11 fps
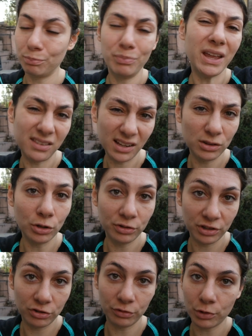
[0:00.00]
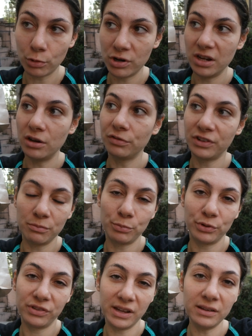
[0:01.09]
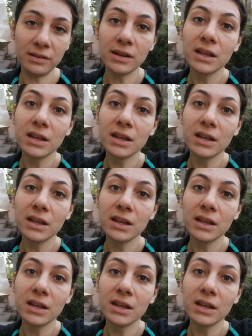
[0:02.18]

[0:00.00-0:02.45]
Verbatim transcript: basic dosage of codeine of ten percent,